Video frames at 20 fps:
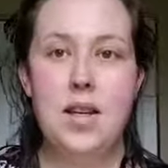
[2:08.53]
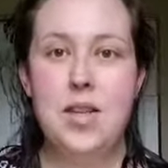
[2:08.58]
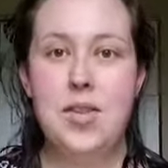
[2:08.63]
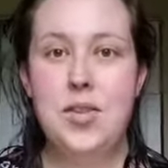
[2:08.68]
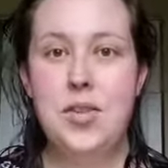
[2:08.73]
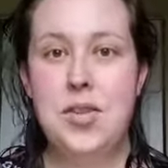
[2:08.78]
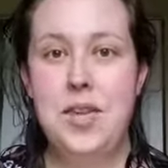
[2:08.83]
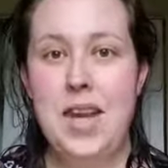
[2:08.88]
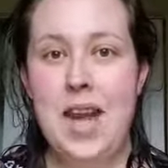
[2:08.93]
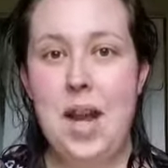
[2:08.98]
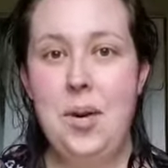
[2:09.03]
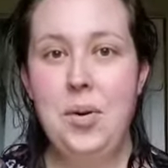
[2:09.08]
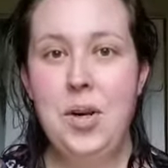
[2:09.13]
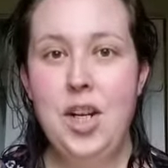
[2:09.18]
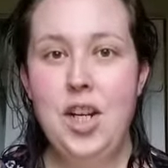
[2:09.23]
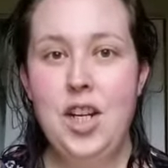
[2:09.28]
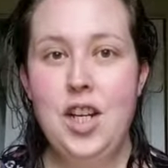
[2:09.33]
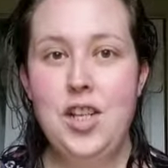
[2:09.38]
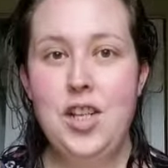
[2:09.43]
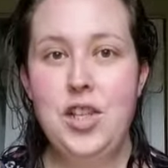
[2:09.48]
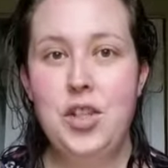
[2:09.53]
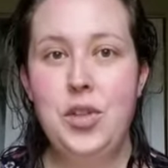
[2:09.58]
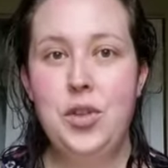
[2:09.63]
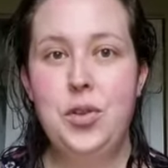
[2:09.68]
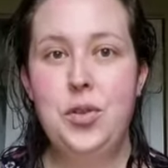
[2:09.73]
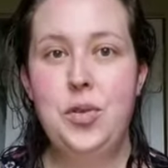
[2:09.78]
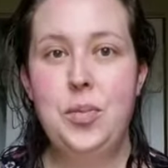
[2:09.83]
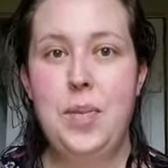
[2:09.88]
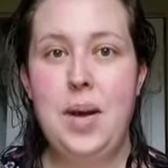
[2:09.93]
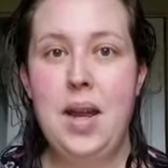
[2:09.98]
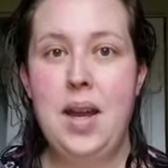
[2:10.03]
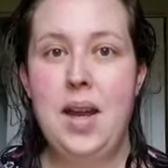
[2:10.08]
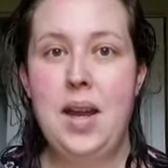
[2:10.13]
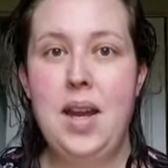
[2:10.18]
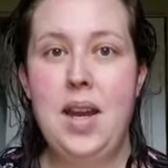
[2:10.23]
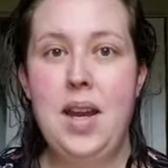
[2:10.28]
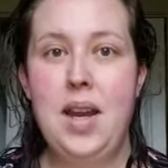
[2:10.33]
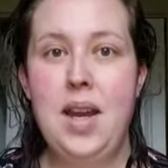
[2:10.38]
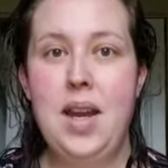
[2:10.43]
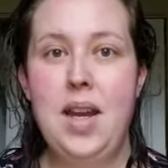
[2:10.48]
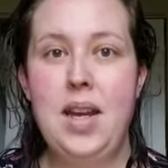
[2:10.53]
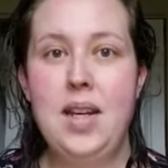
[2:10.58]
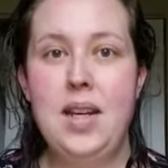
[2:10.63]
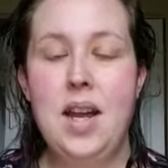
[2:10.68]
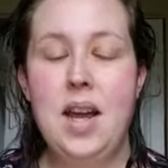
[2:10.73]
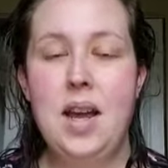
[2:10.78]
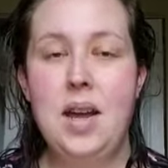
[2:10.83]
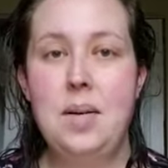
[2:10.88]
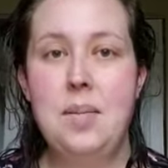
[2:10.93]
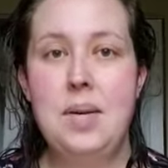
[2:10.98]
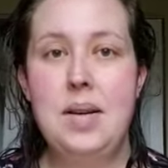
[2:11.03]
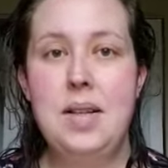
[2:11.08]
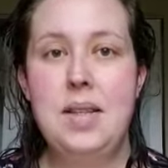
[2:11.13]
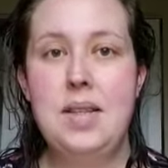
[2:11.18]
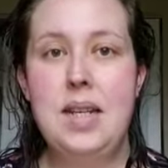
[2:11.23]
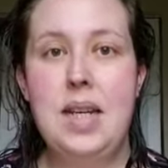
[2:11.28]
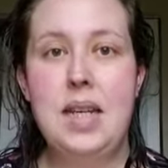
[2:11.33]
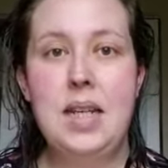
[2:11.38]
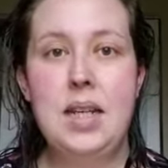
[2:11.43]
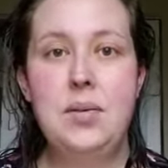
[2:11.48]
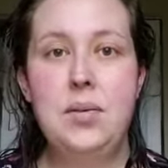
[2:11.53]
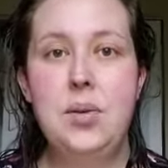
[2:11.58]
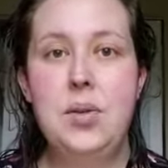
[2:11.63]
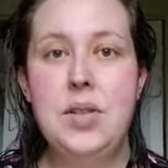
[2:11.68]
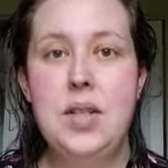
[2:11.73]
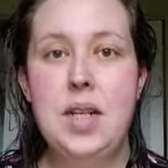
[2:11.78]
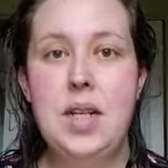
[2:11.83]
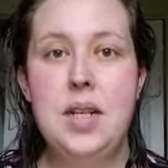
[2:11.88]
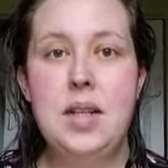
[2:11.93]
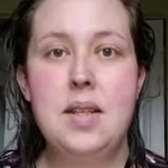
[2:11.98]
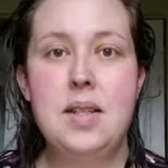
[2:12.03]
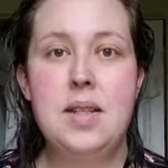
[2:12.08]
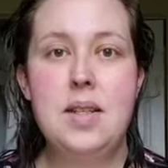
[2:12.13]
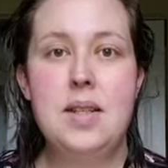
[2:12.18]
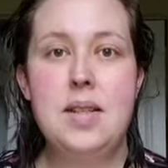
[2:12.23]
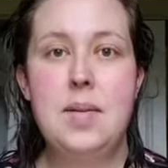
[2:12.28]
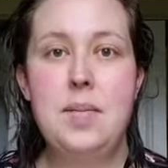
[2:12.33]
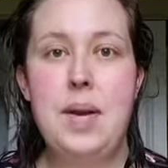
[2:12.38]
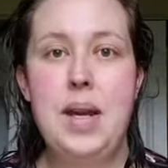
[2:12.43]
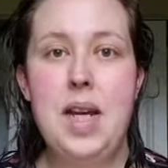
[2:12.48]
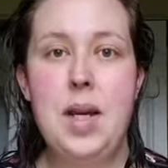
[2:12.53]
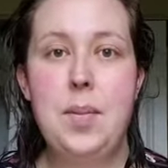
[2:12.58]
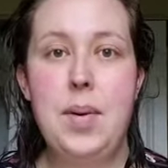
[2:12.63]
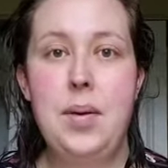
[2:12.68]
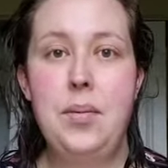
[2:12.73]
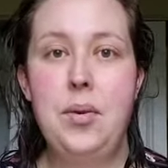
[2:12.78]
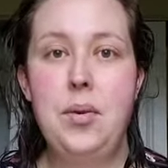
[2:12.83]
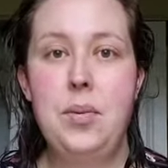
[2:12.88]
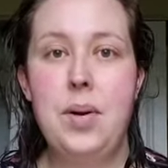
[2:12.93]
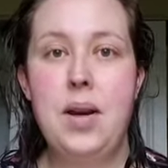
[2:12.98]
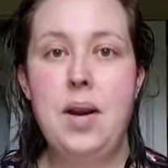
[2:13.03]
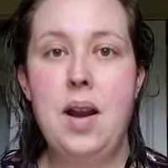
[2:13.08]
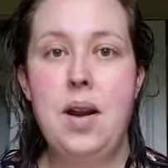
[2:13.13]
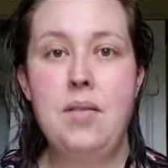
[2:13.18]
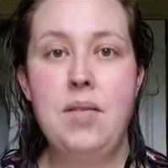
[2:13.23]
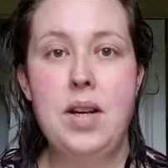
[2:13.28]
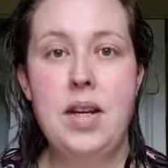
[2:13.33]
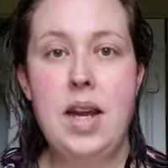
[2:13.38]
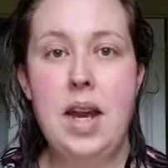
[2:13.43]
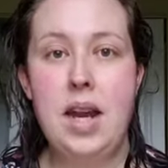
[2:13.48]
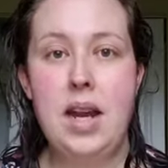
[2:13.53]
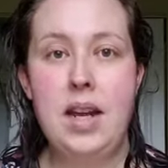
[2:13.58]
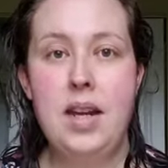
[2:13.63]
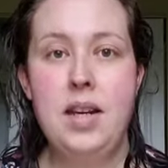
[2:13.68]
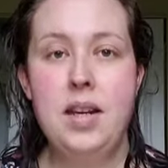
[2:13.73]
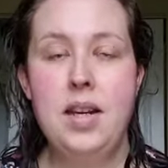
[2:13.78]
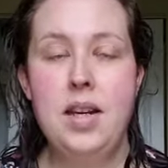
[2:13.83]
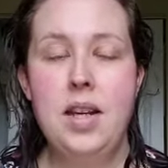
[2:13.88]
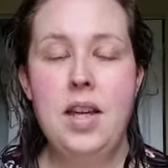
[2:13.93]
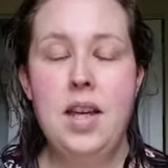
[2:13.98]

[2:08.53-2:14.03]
So today we're going to do my daily routine. This is the makeup I would wear every day.